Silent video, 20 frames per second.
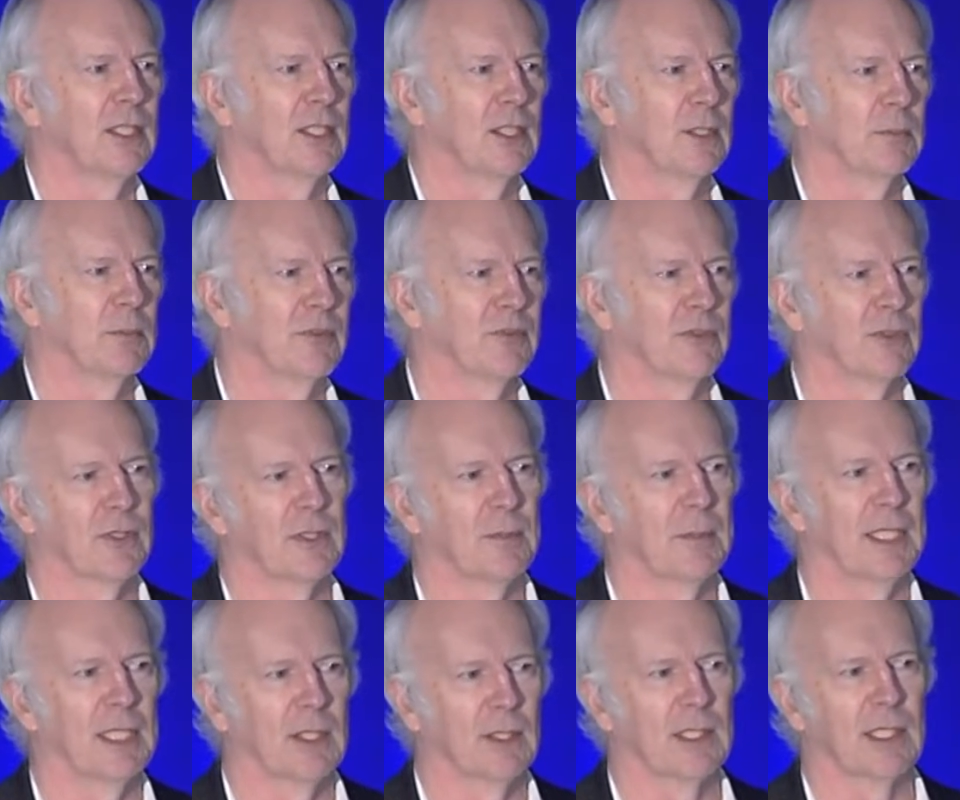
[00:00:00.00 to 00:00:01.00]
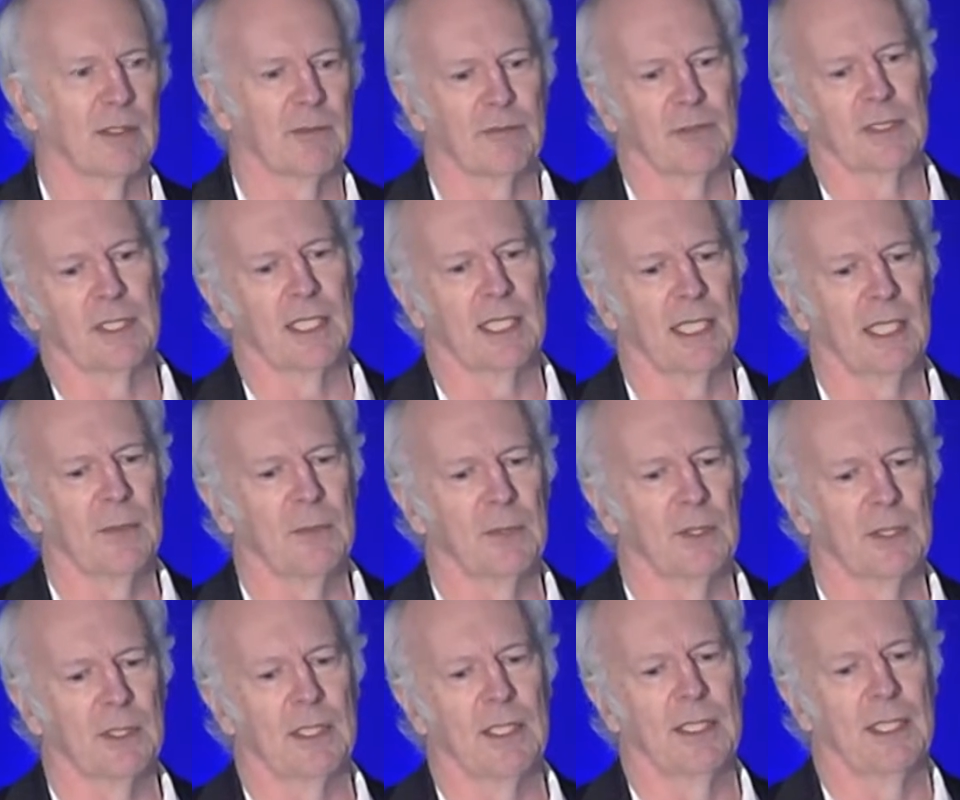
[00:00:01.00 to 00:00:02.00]
You prefer to be looking for the
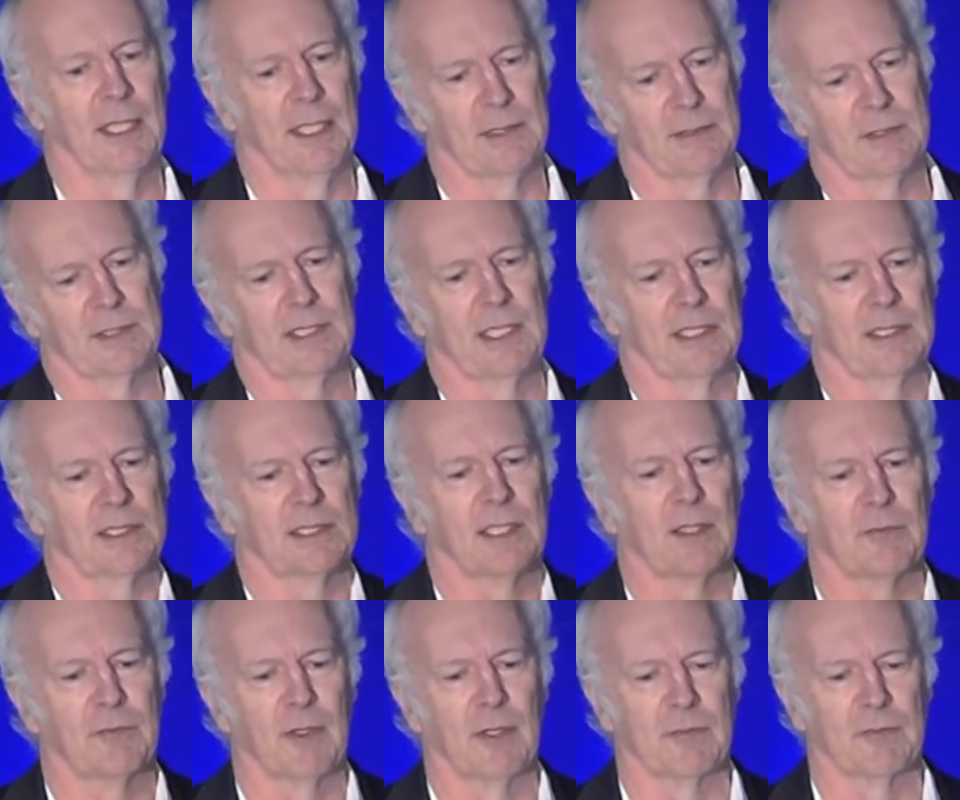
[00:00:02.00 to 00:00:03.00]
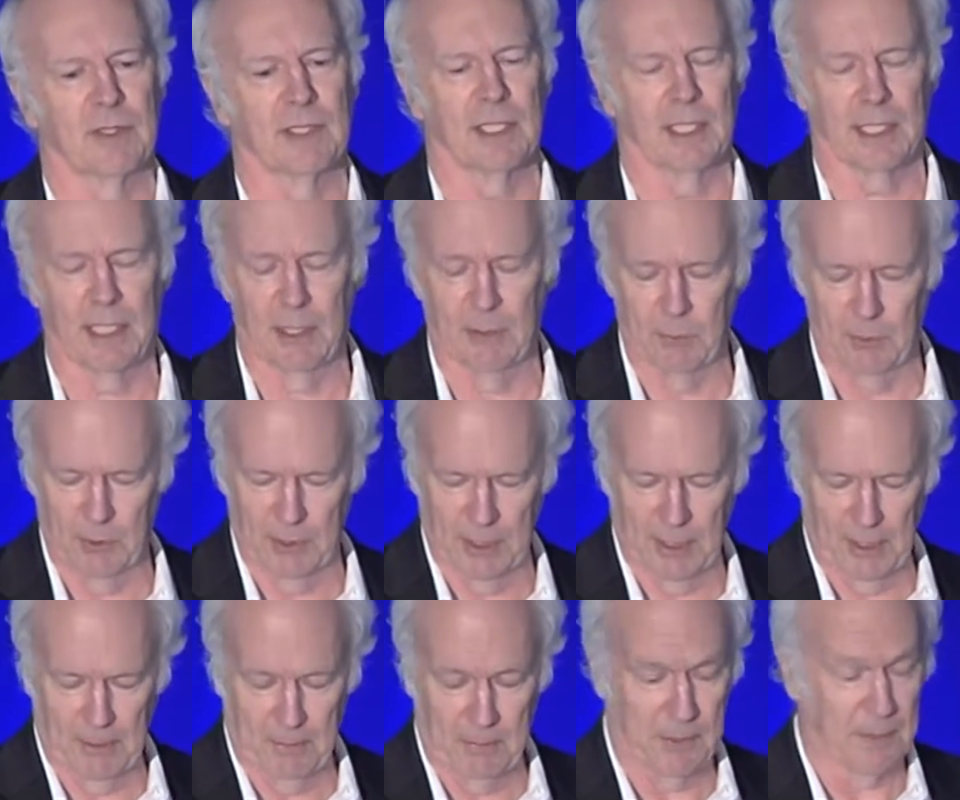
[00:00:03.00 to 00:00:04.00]
keyword and then send stuff after the keyword
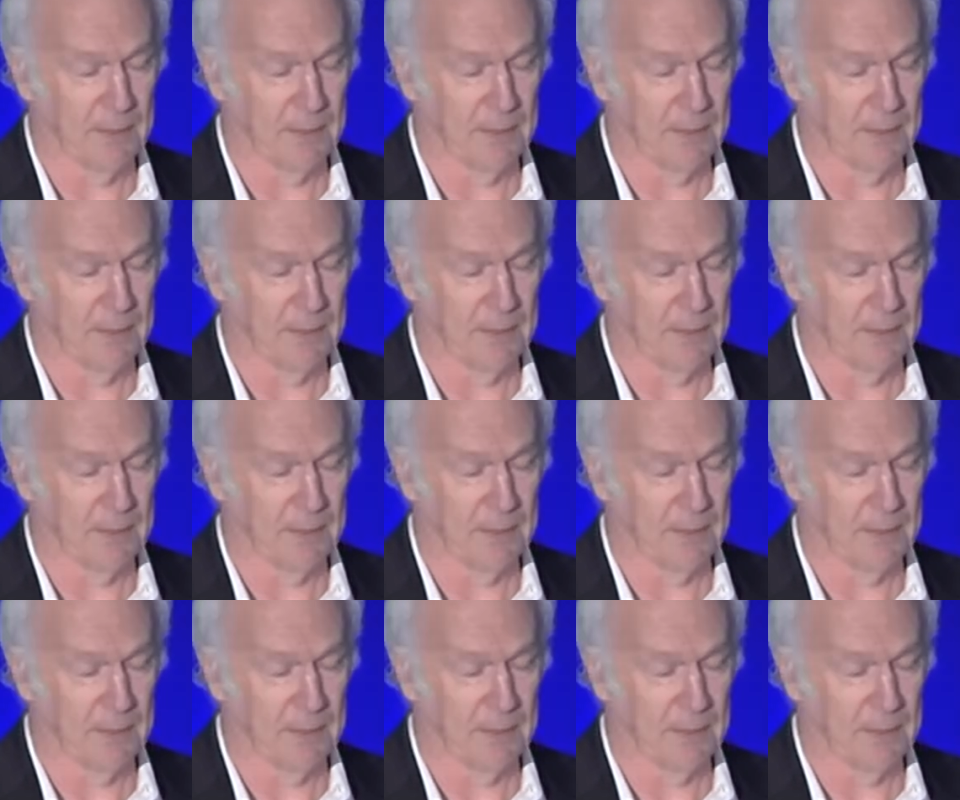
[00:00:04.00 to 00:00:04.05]
up.